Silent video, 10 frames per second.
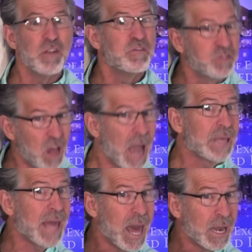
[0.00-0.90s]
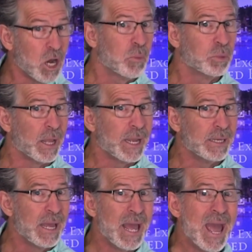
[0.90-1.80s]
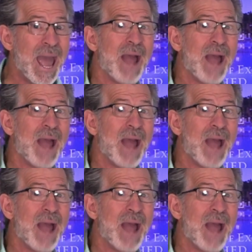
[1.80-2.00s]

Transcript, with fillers: on flying that airplane.